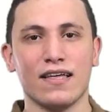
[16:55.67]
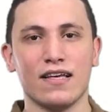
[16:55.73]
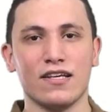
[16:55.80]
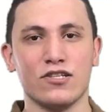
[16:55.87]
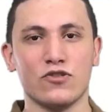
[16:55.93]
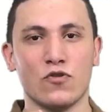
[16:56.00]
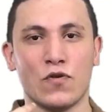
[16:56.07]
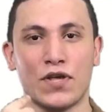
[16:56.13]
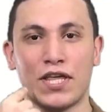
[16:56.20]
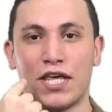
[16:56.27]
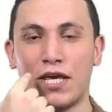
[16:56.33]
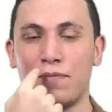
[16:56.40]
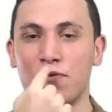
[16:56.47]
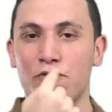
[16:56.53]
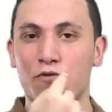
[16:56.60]
So
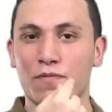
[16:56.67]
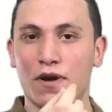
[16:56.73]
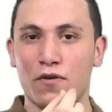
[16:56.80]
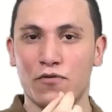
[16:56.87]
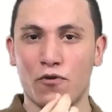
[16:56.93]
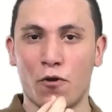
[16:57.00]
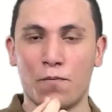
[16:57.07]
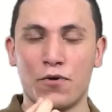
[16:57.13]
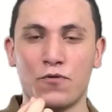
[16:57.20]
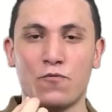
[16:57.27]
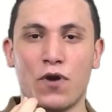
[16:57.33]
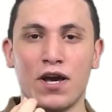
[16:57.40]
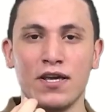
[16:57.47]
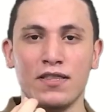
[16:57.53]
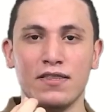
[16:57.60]
keep your mouth open
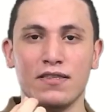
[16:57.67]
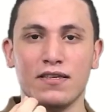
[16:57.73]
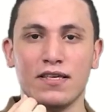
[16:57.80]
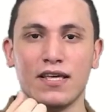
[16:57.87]
wide,